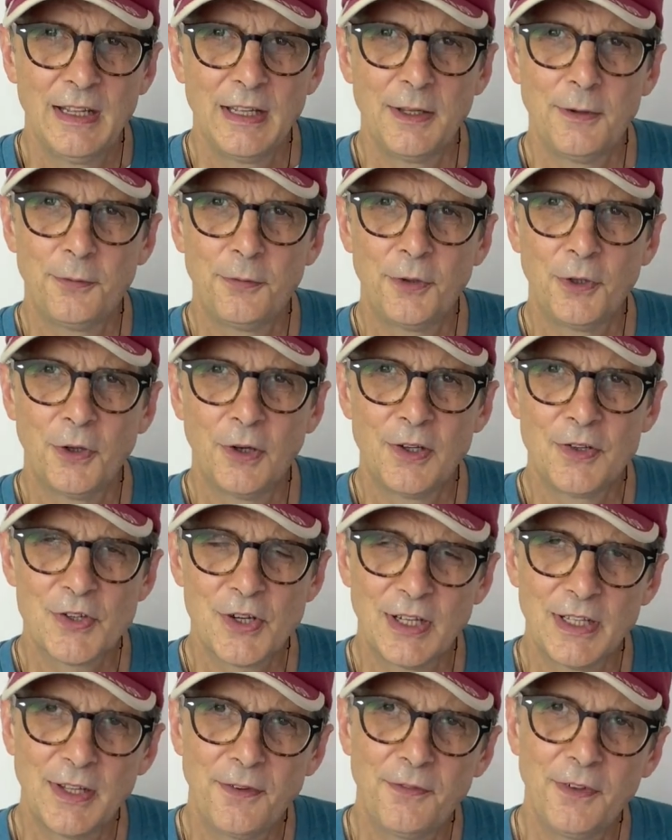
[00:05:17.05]
If you
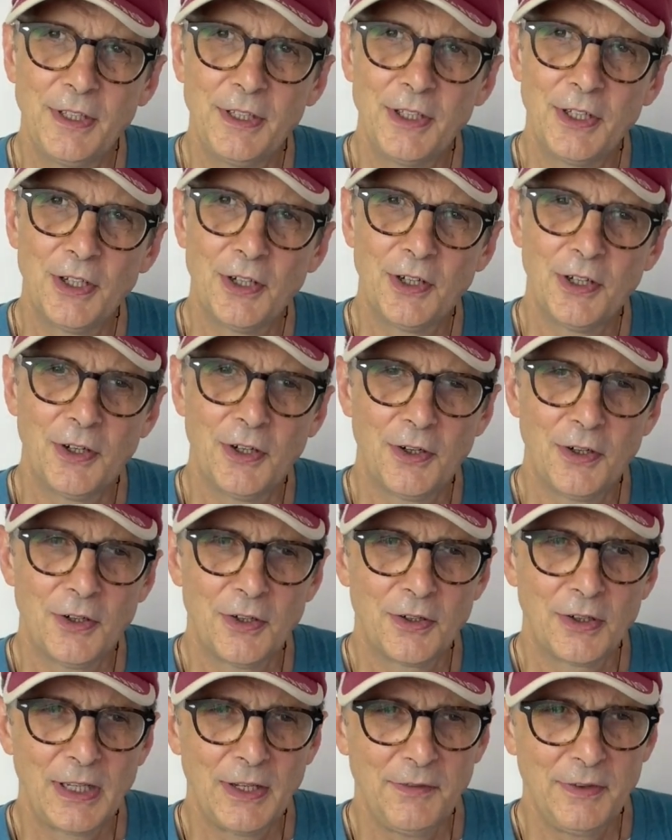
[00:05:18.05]
enjoyed the
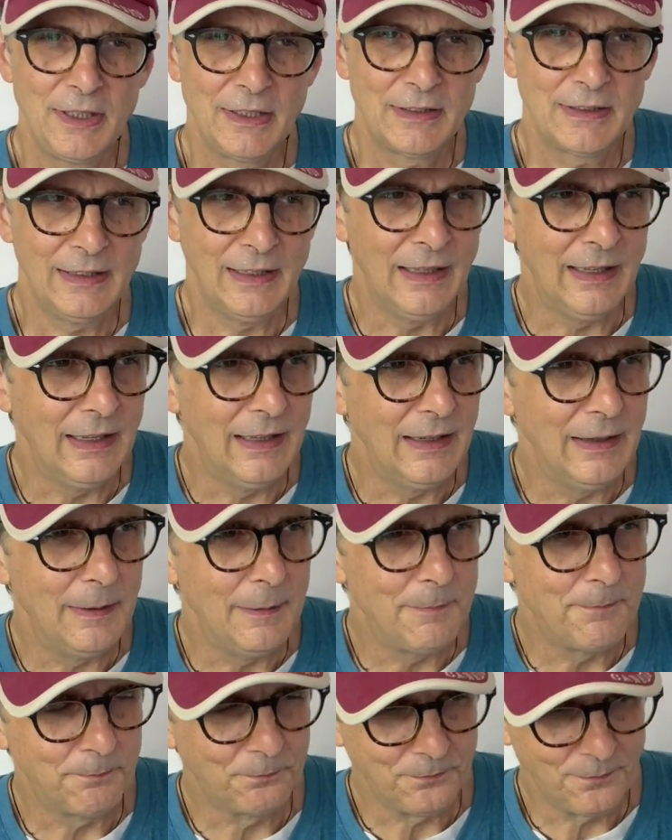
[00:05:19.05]
video, give it
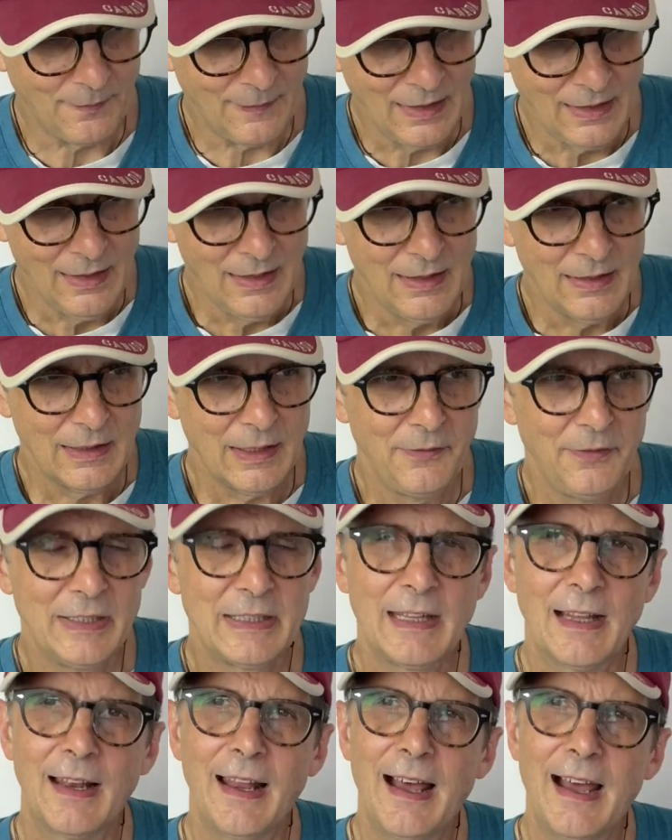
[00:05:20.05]

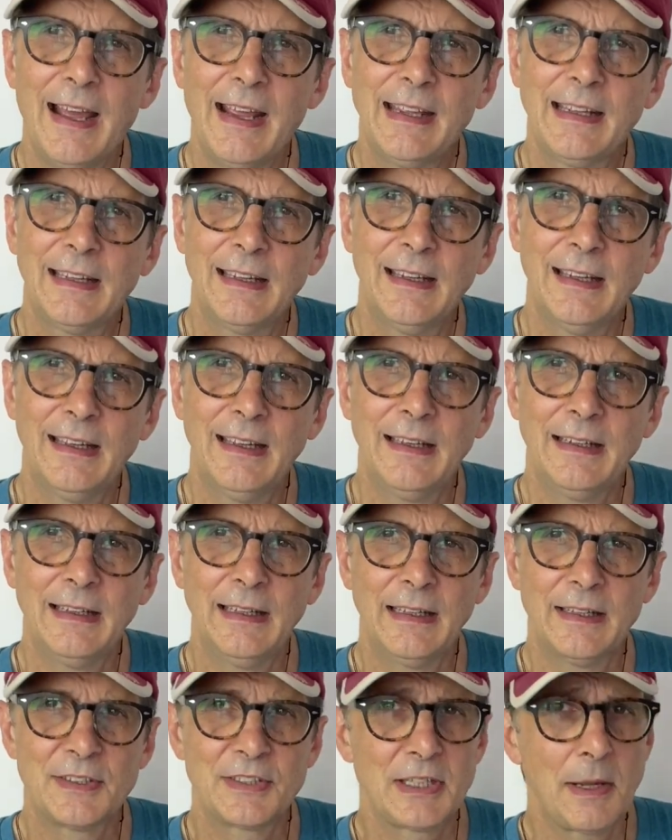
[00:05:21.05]
a like
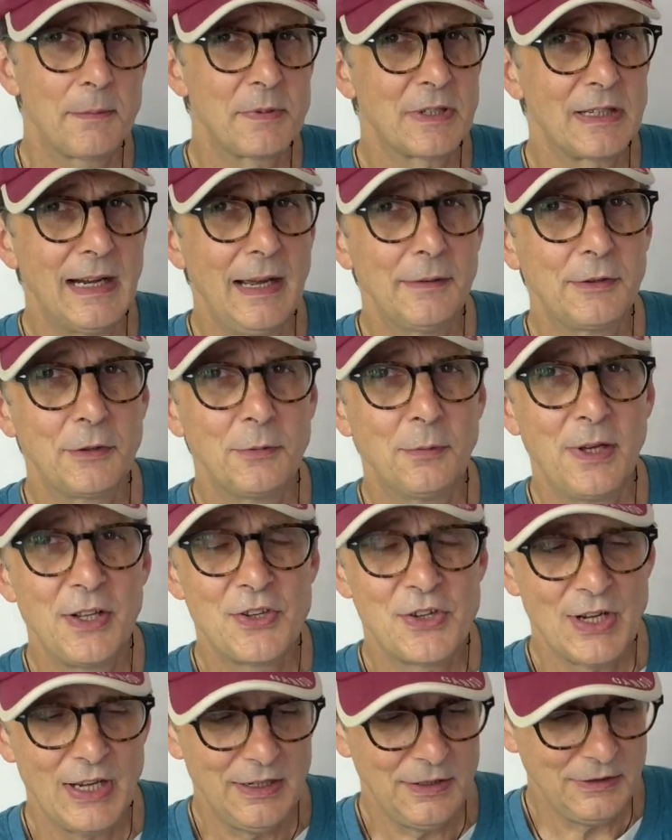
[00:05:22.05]
and subscribe to my
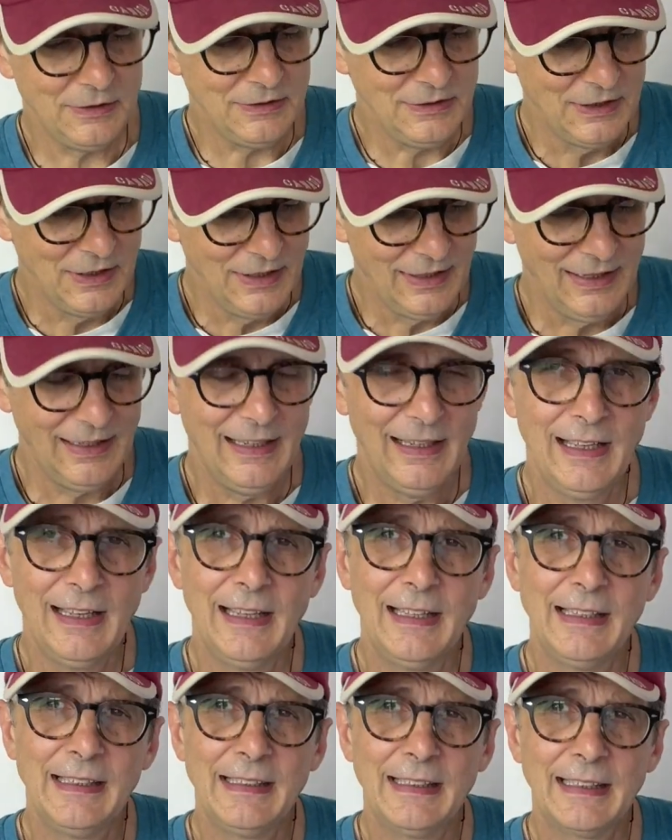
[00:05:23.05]
channel.
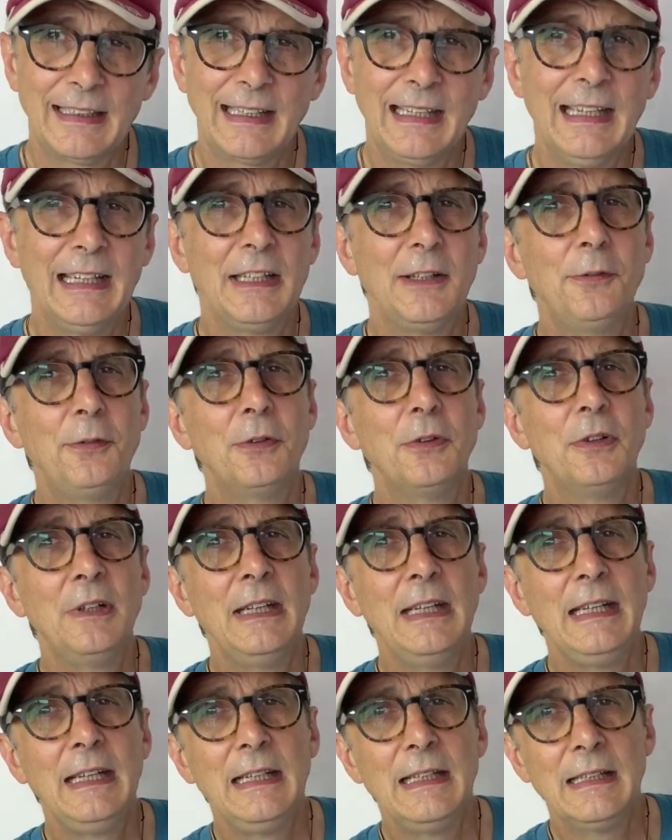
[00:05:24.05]
And again, if you
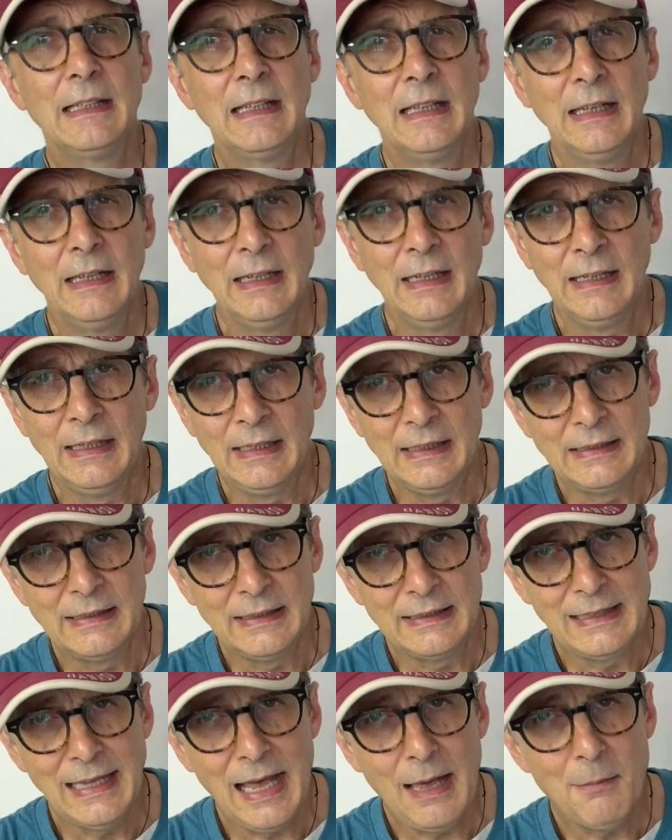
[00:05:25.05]
need
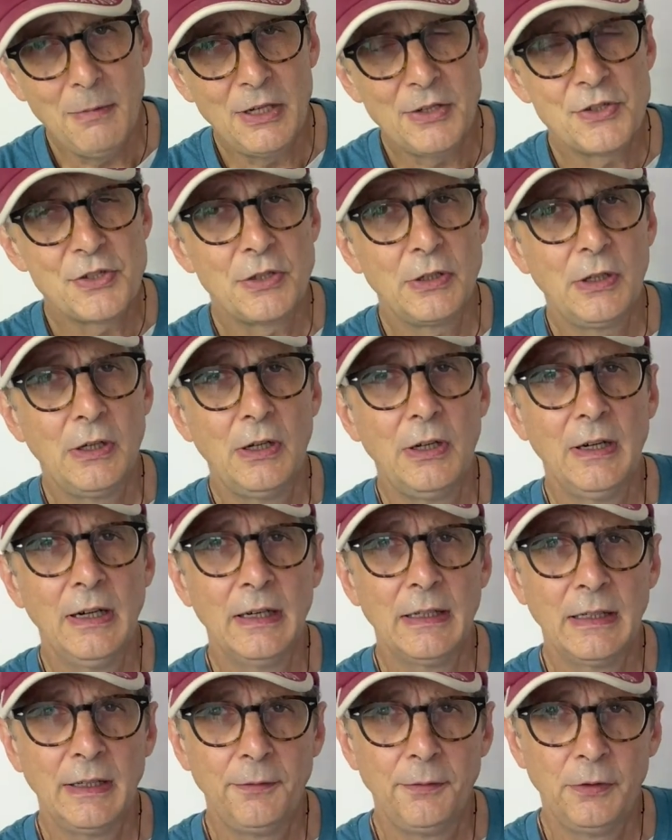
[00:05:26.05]
the tablature,
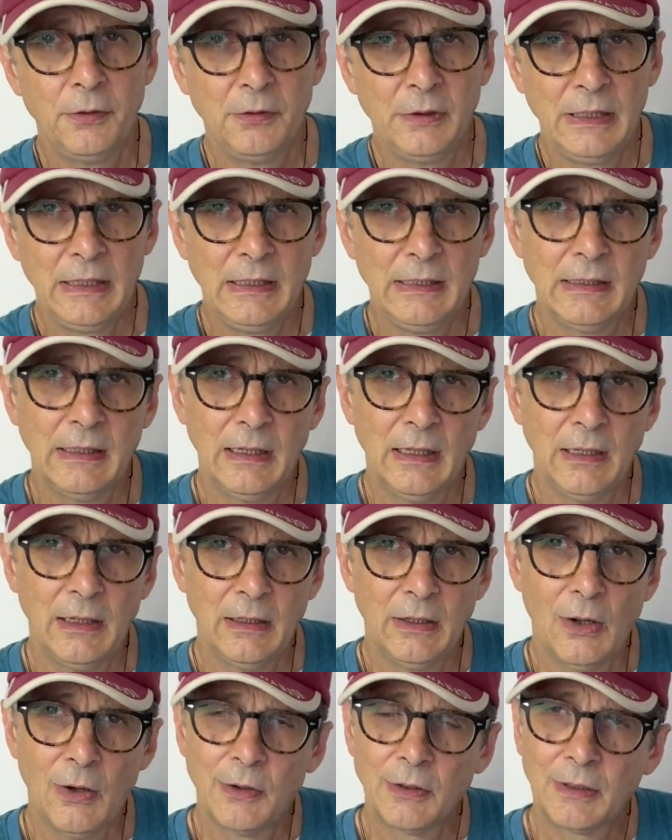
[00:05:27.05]
and if you need a
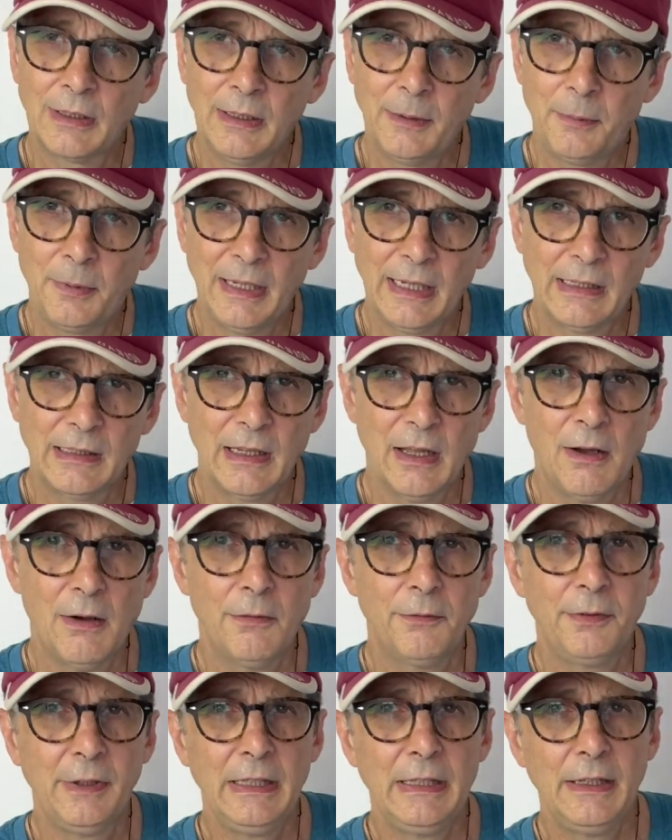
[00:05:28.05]
longer
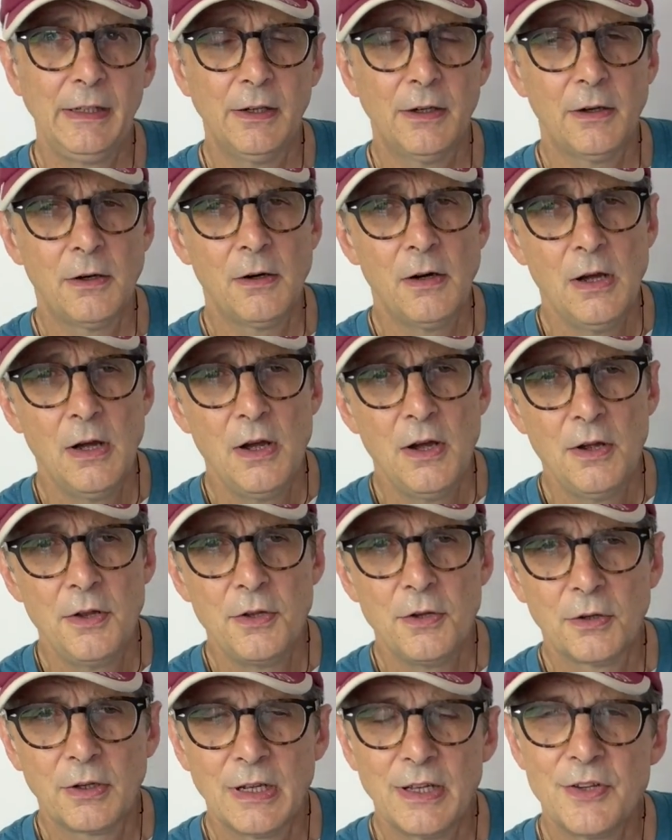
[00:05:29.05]
breakdown video,
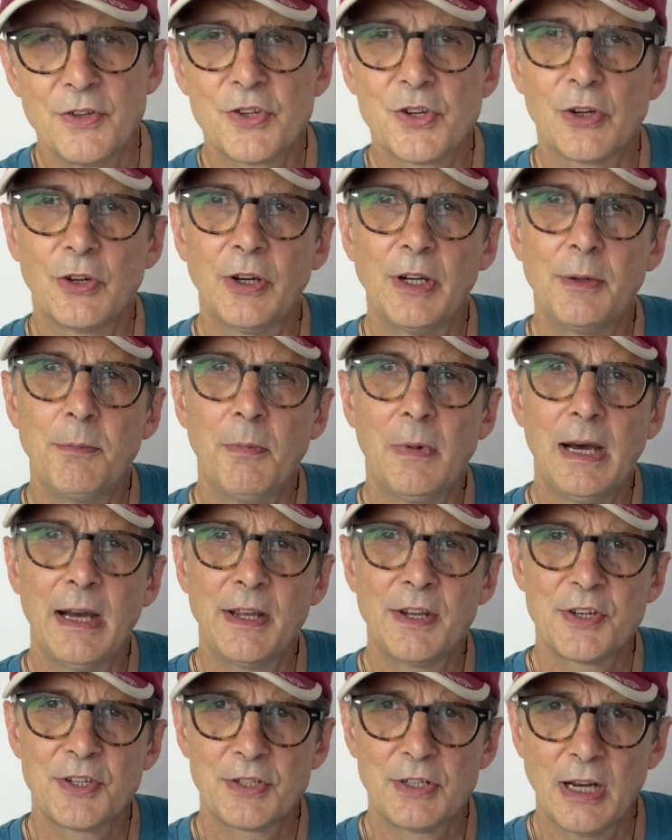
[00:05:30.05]
you can join
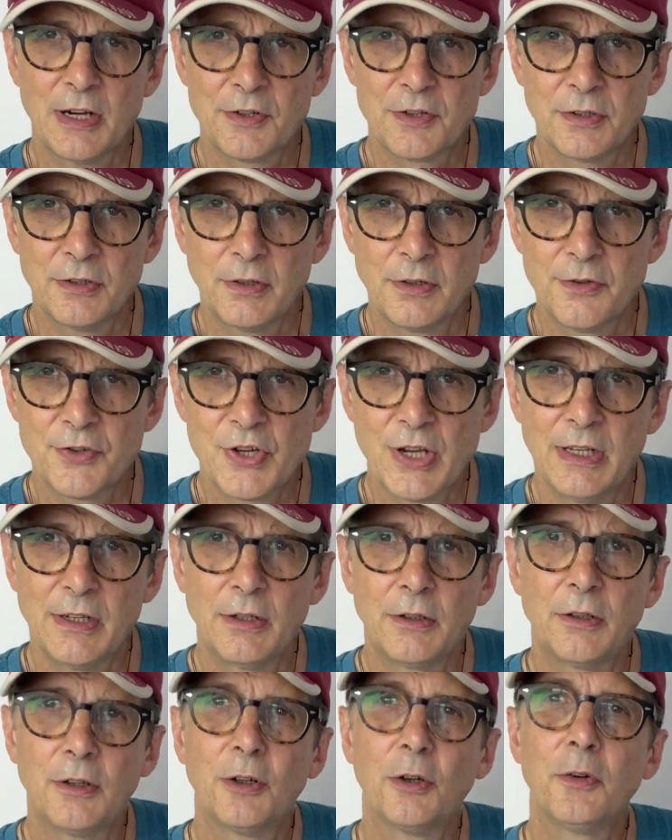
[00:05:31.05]
my instructional
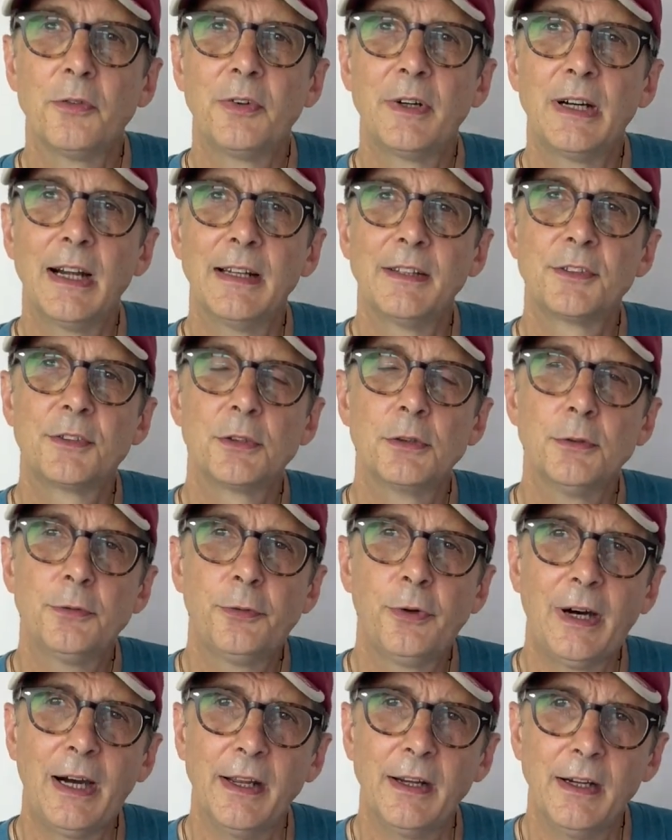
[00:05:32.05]
channel over at
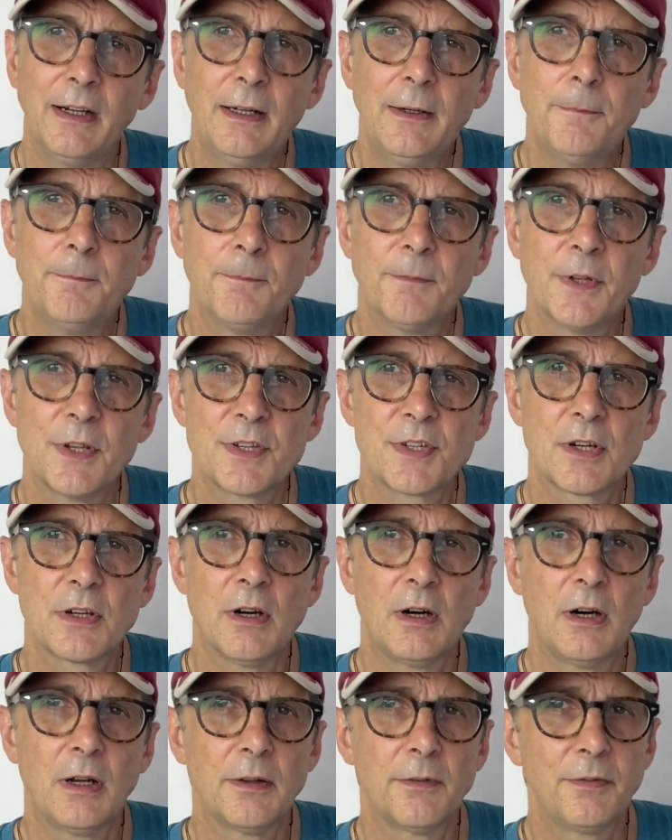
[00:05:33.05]
TrueFire. It's
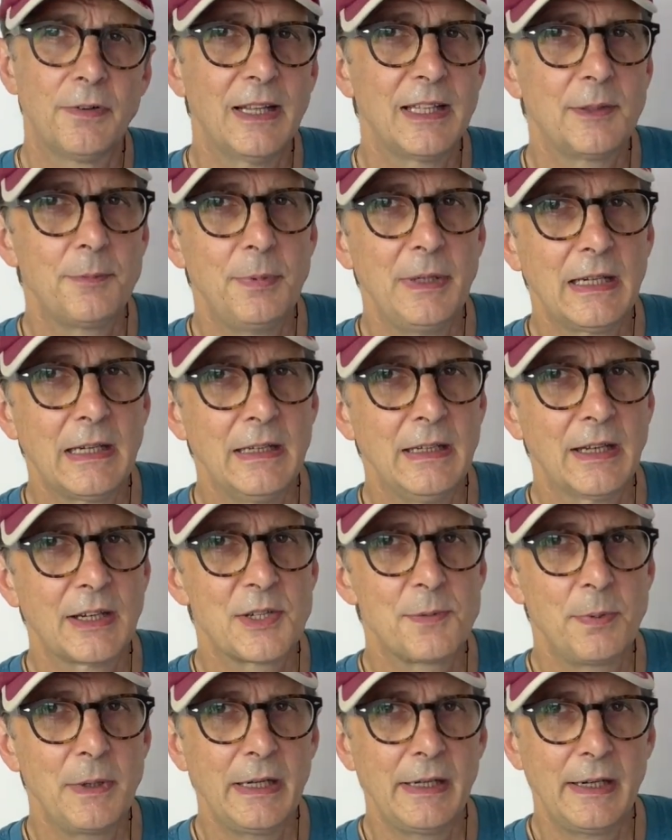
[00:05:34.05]
called Flatpicking
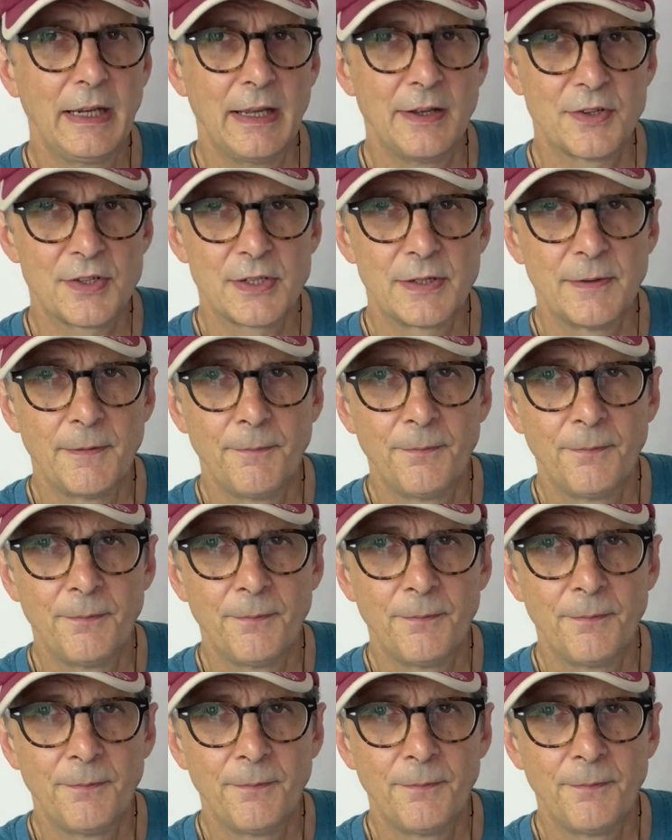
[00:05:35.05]
Experience.